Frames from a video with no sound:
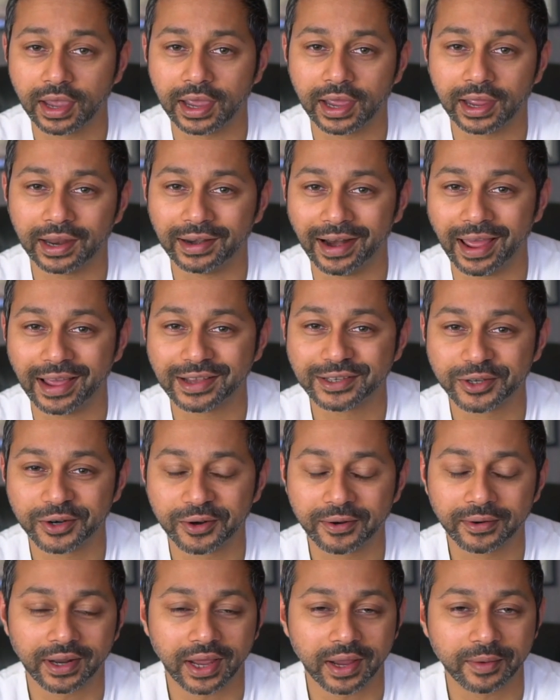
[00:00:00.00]
And as you
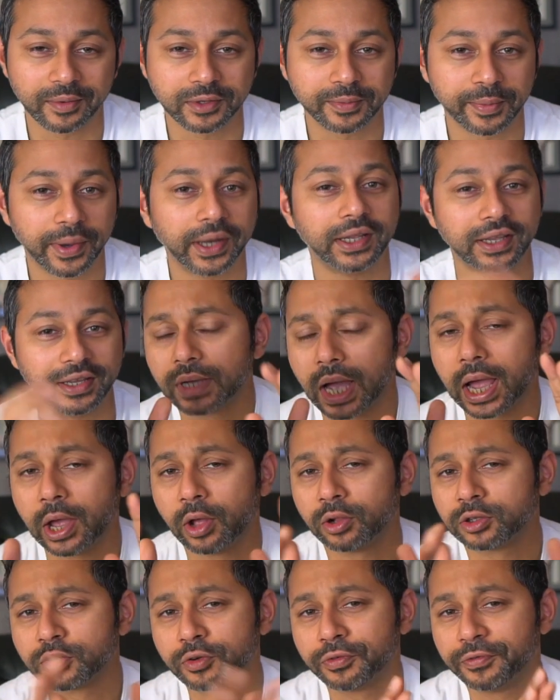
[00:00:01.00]
know, time is money. I
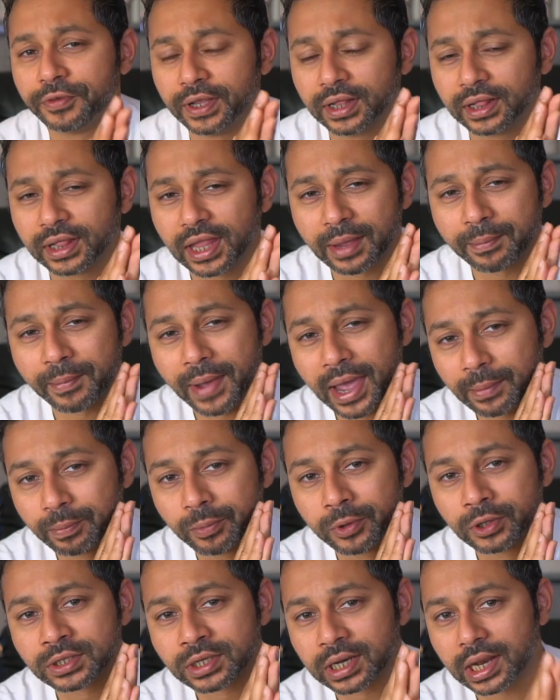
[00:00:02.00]
also feel like
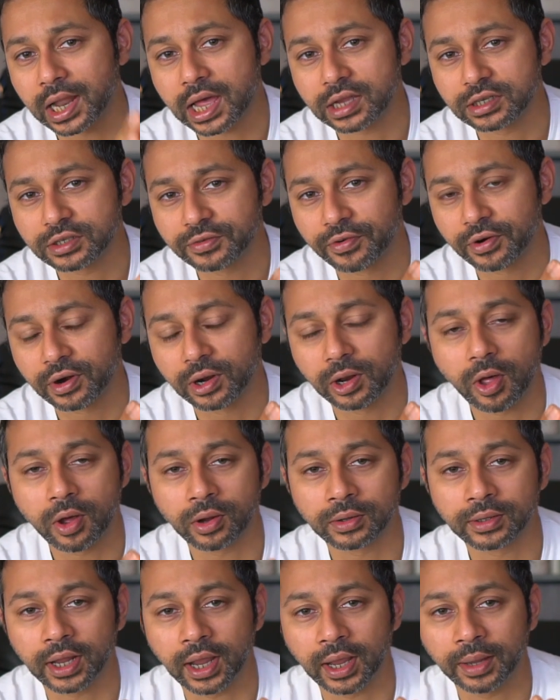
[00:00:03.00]
MacBooks last for a
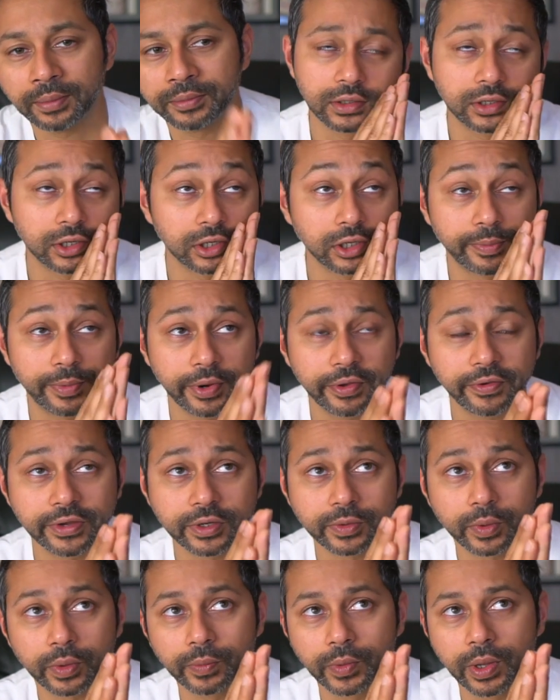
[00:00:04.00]
long time. So the
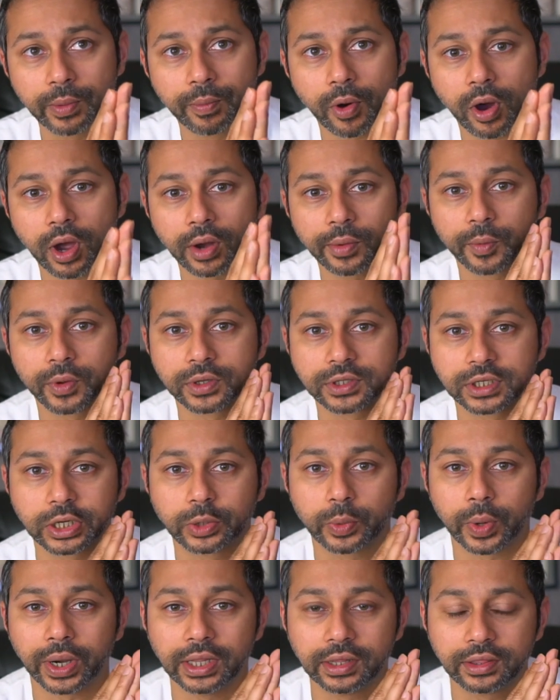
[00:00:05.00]
previous one we bought was a
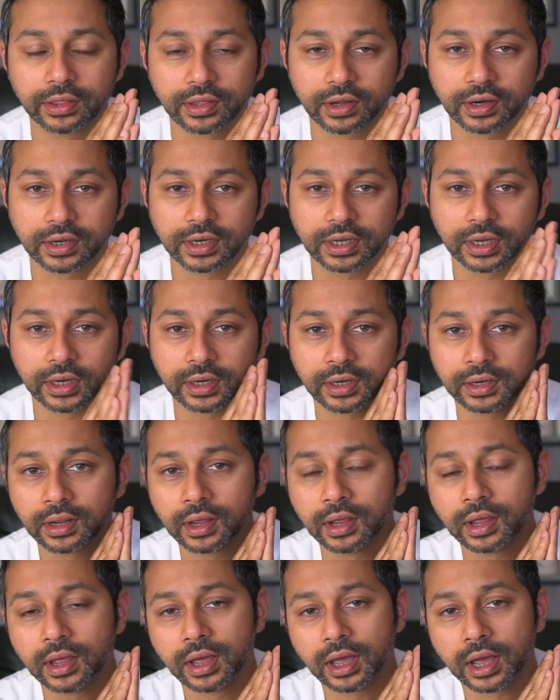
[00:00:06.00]
2013
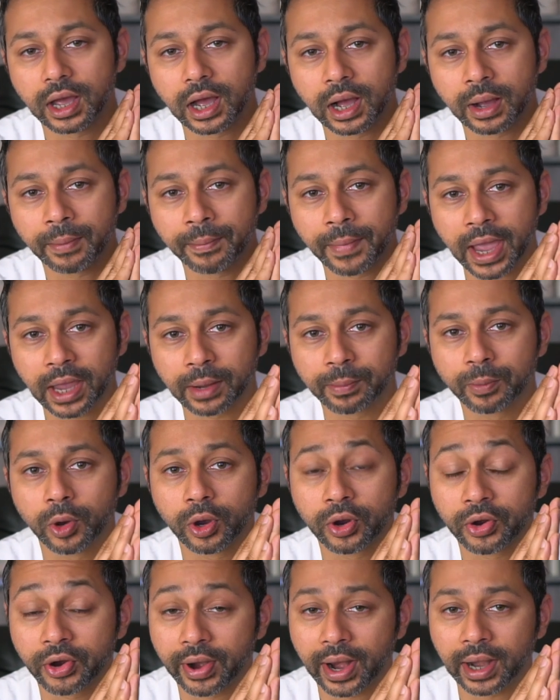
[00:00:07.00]

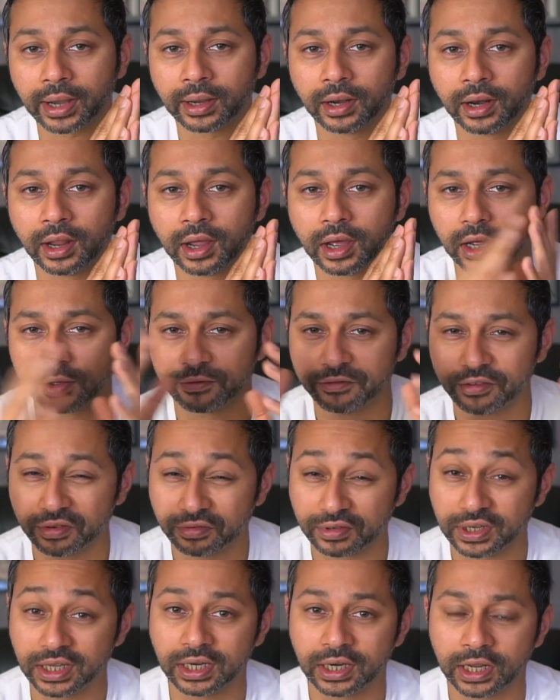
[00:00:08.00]
MacBook Retina
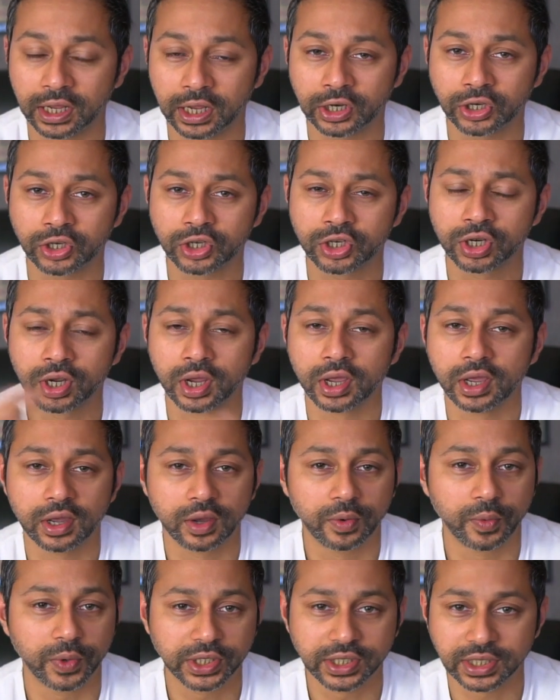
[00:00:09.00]
15-inch,
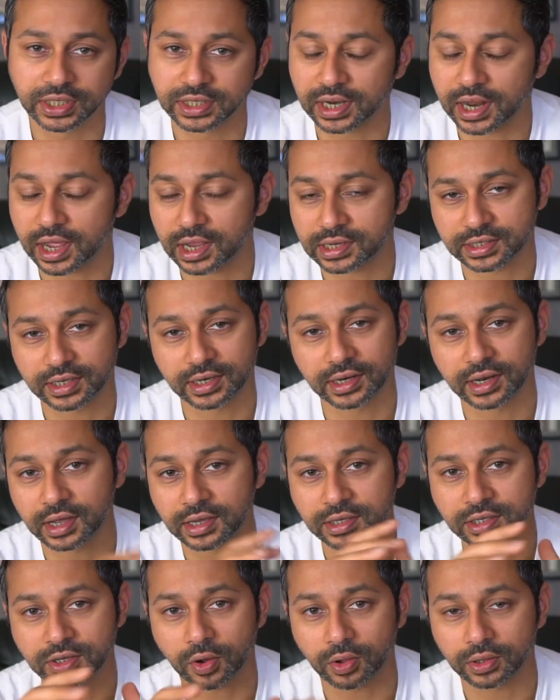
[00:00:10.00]
which has lasted
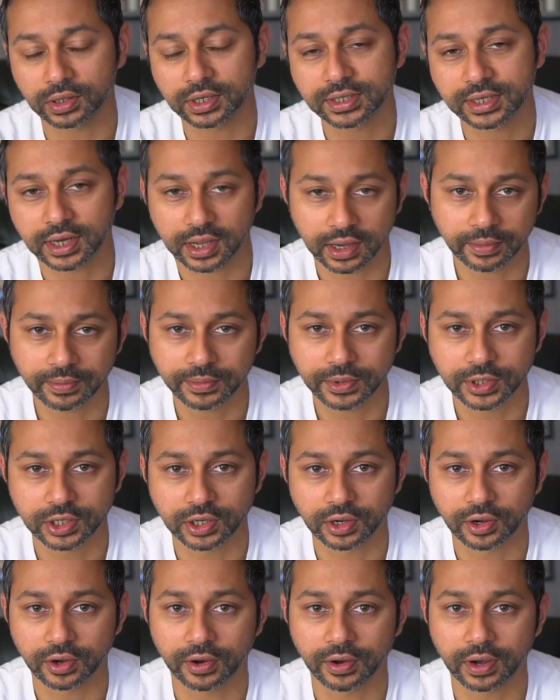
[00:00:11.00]
us all this time.
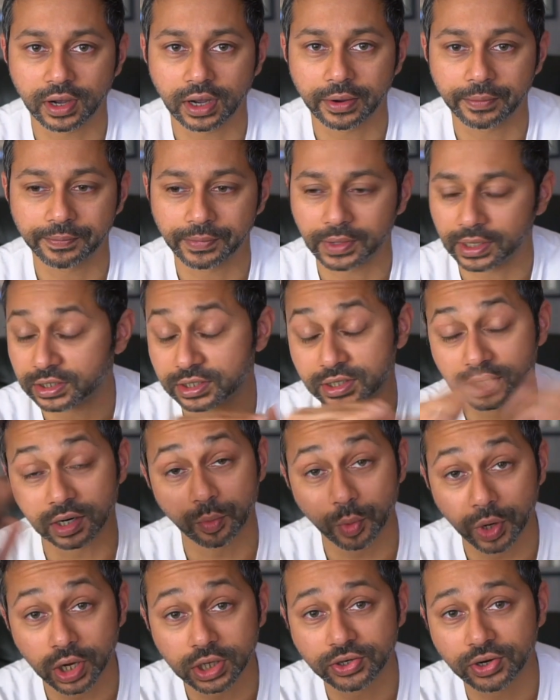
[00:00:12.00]
So it
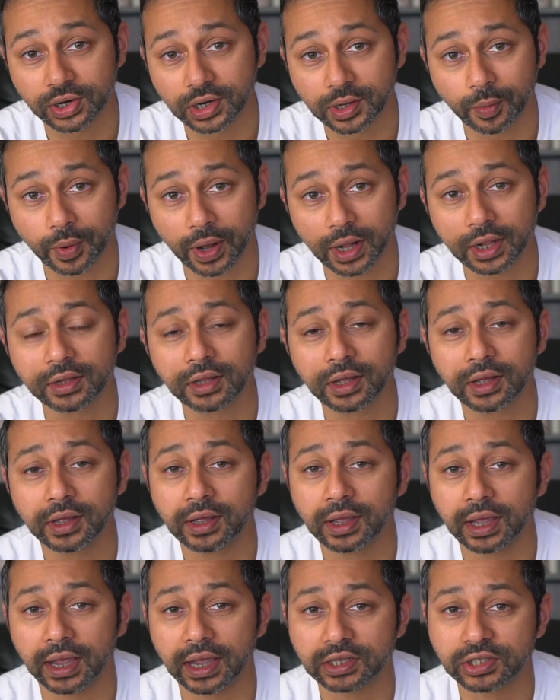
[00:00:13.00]
still works really well.
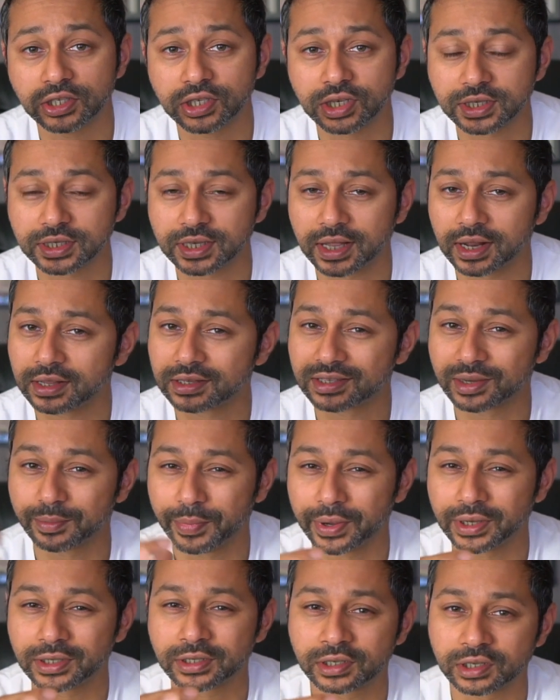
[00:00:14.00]
It's just that it's a
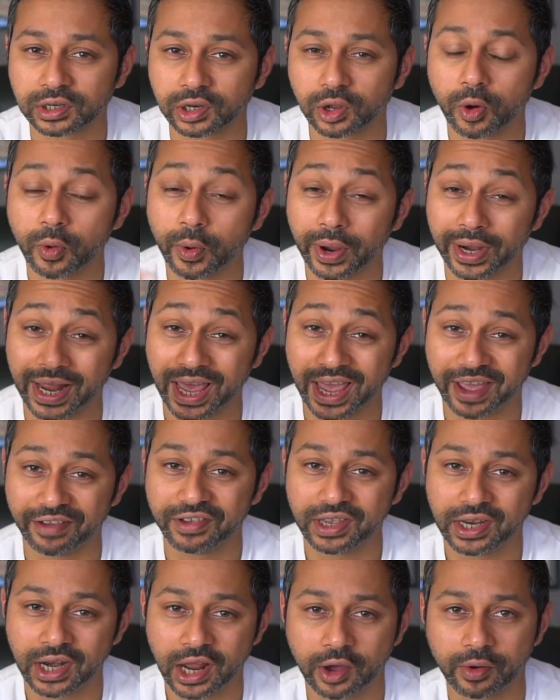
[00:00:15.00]
bit slow and
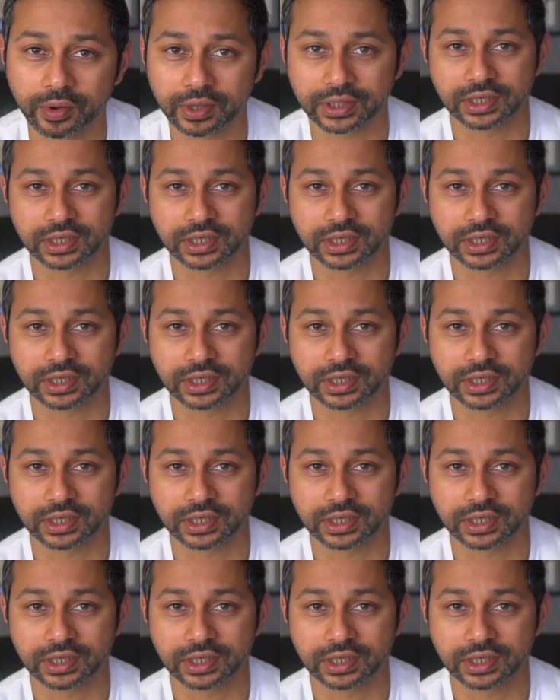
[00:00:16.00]
heavy now.